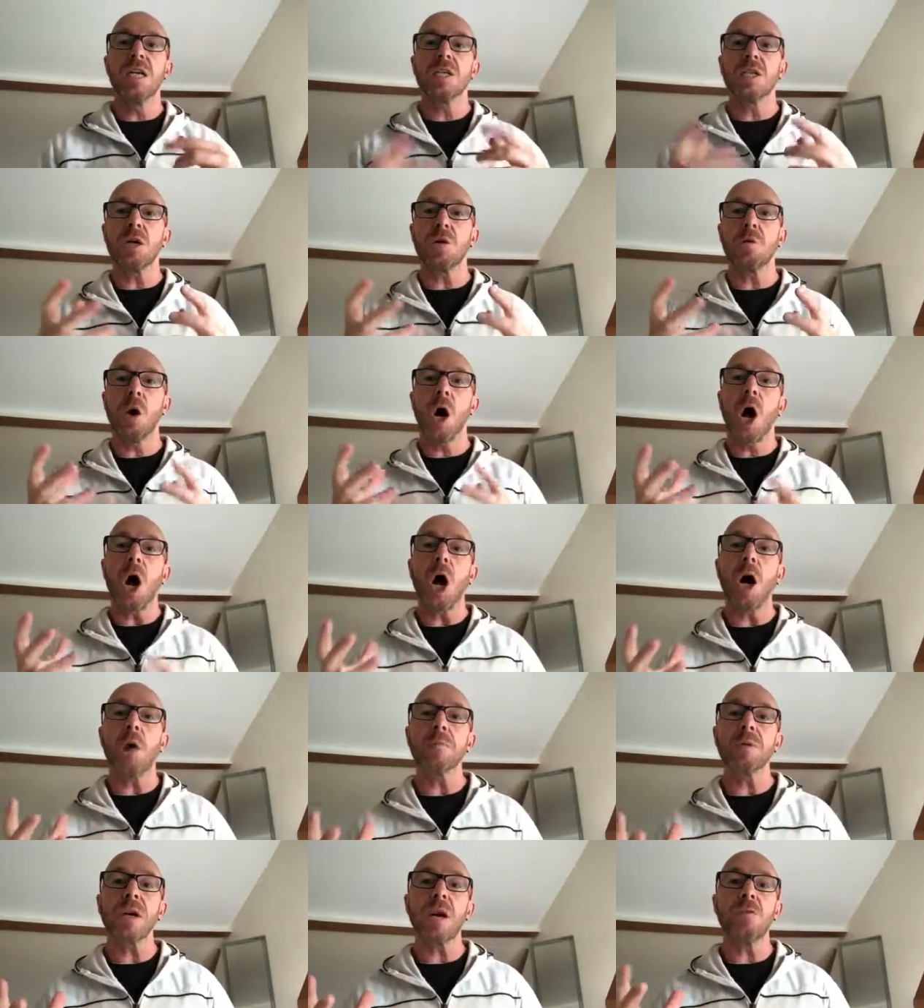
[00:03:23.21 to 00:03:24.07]
so
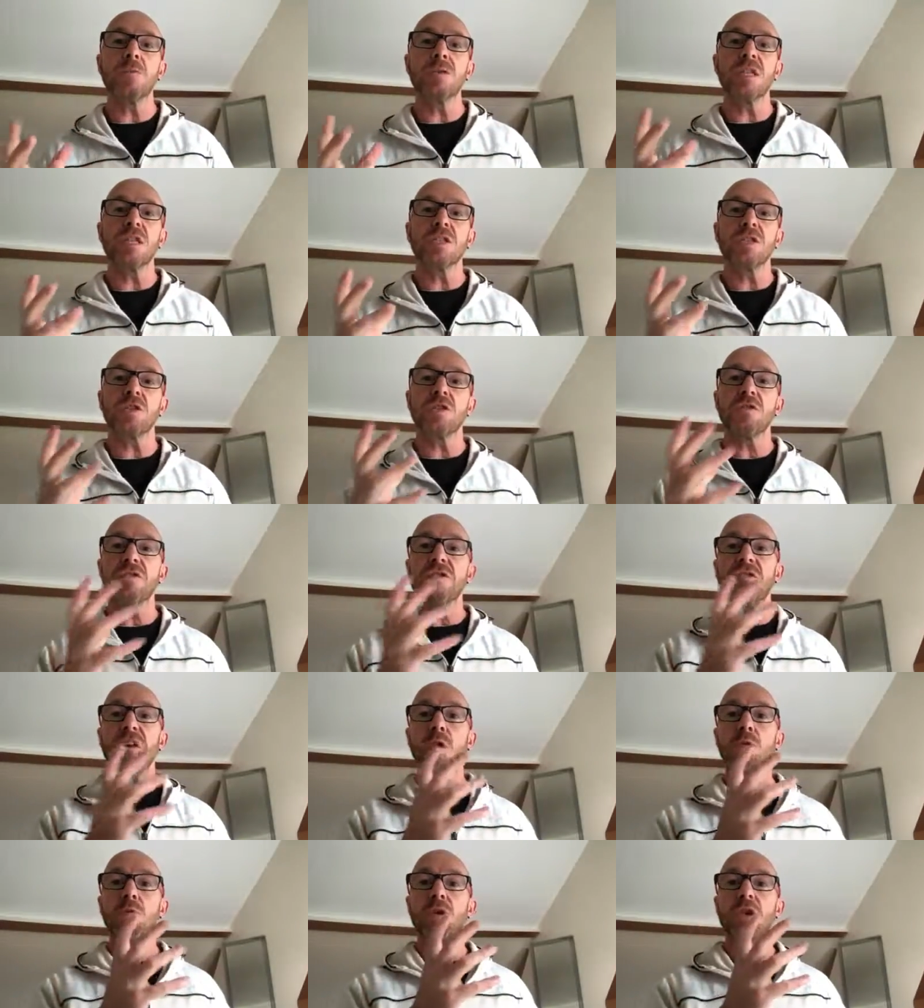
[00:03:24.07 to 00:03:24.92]
I'm going to
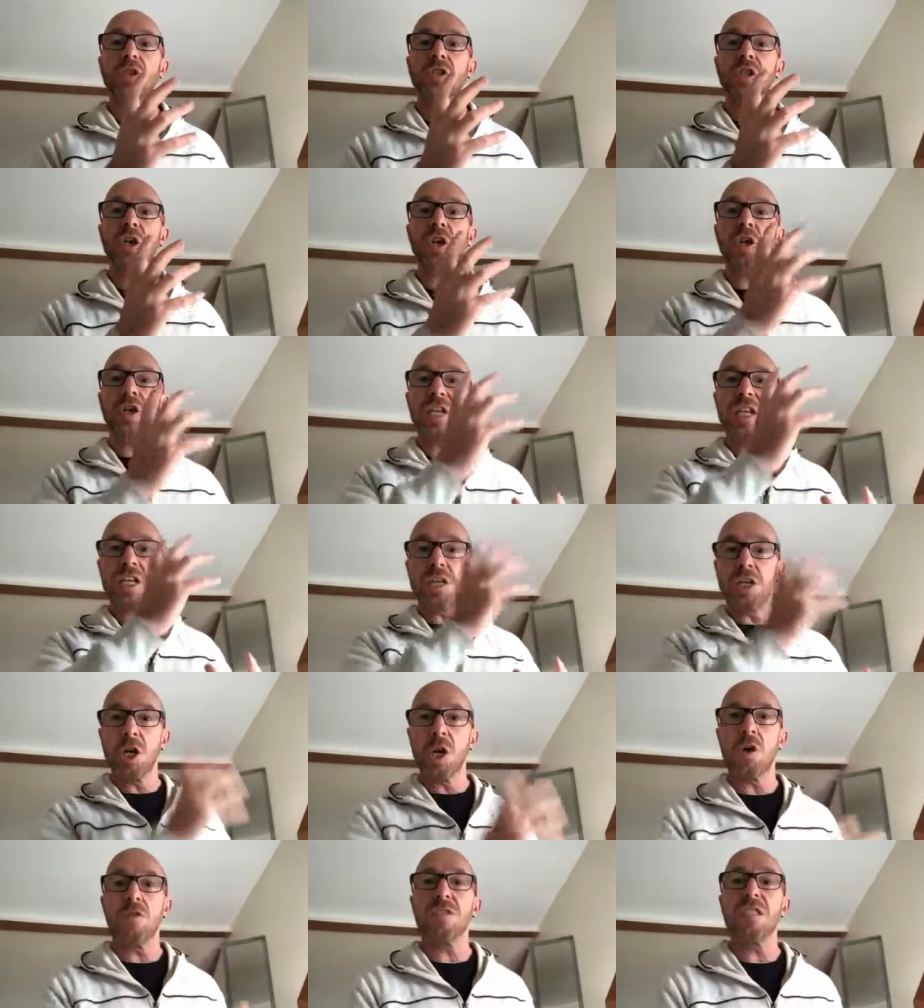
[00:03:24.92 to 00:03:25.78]
focus on the
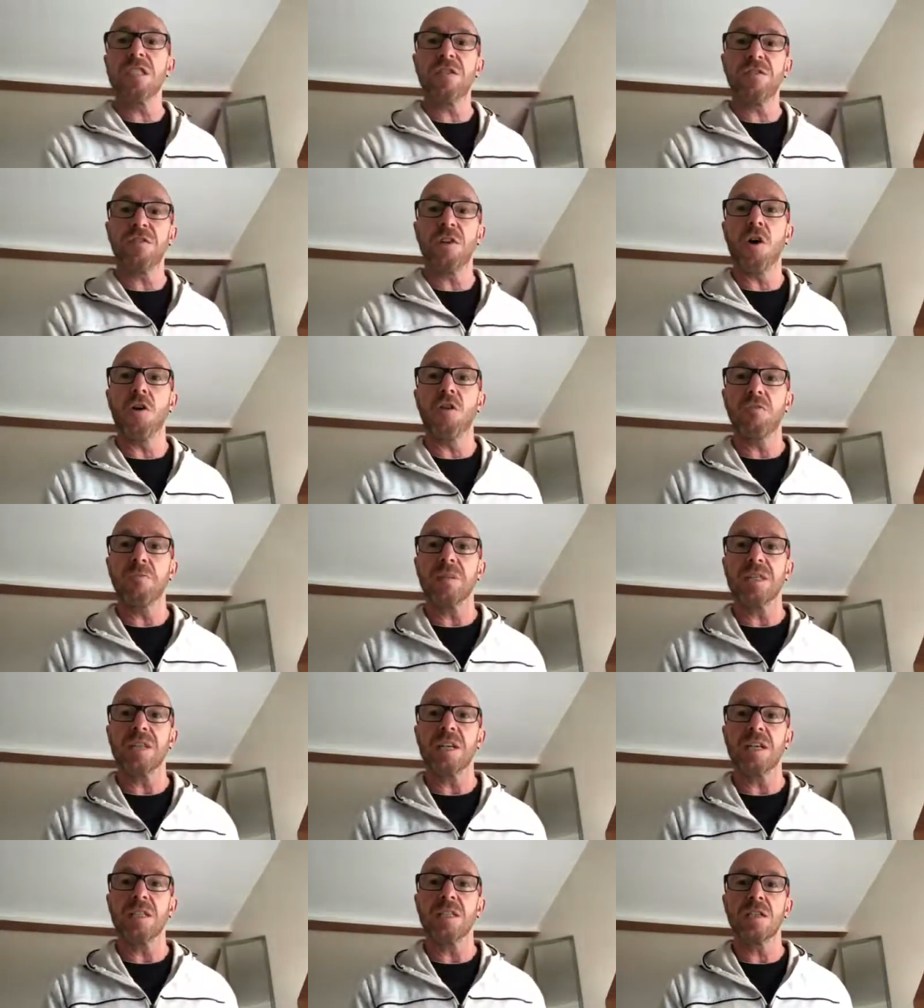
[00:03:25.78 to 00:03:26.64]

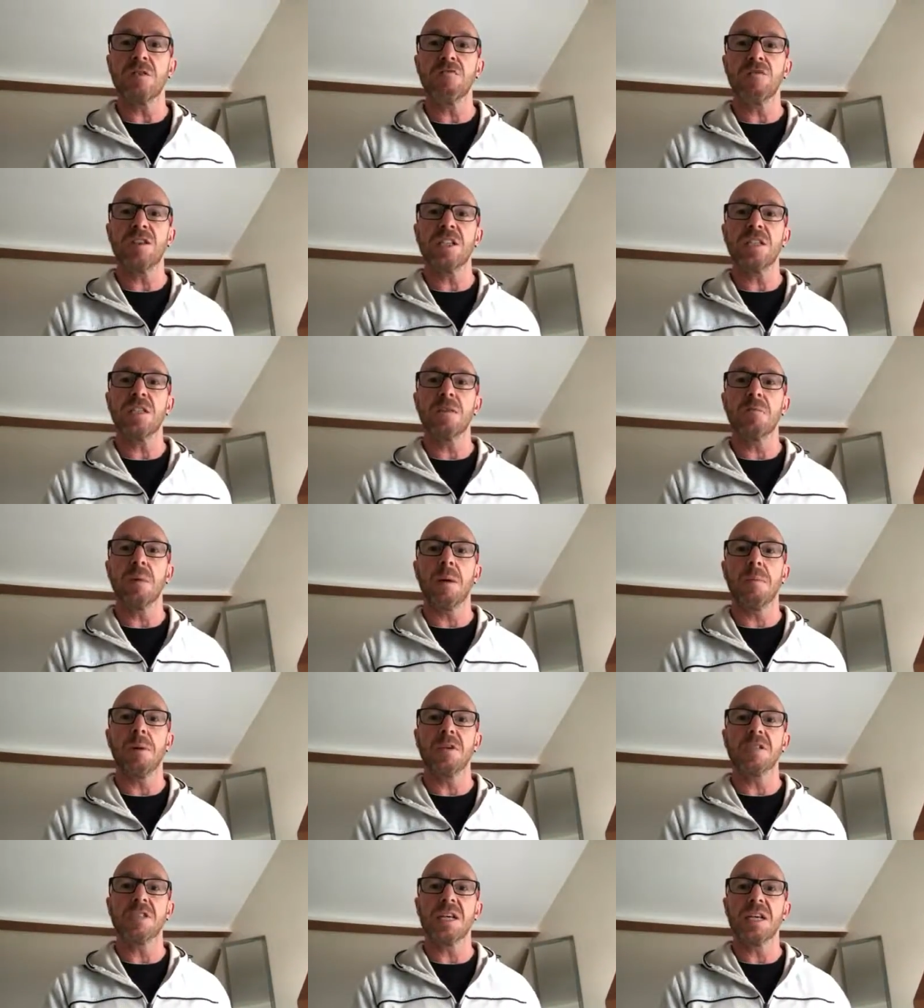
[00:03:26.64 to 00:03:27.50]
95% of the rest of
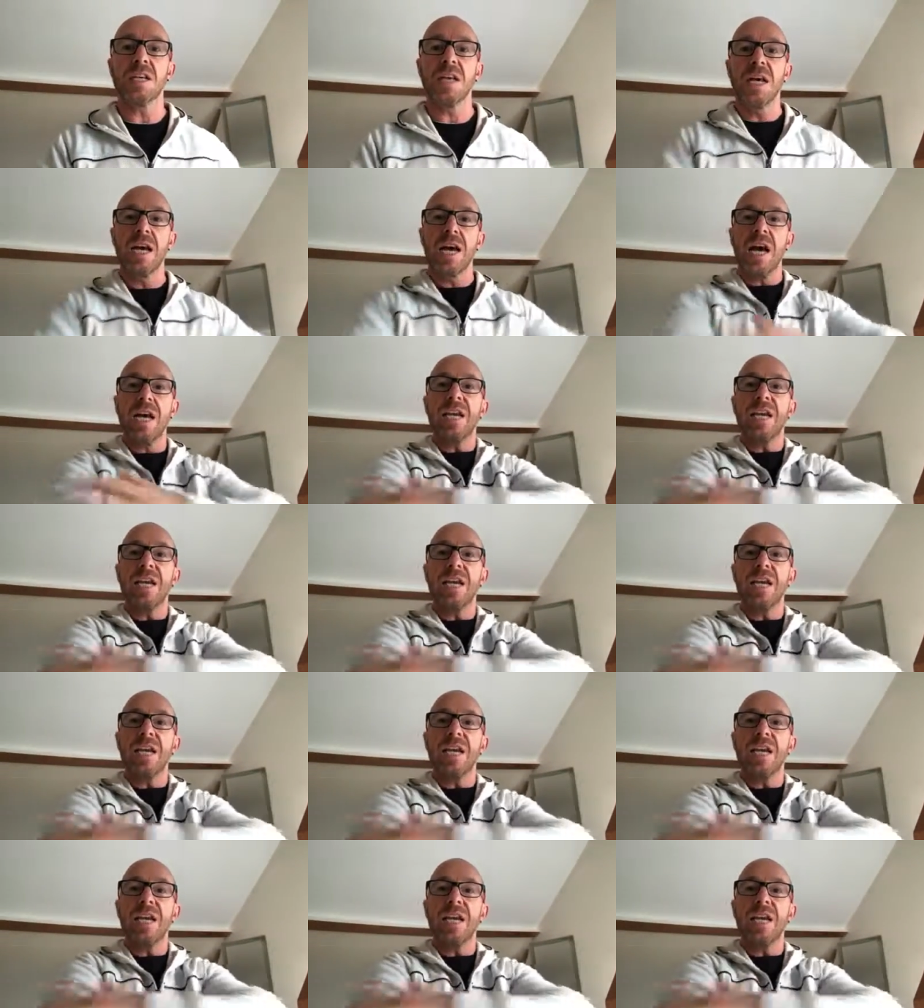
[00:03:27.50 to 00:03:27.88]
my body,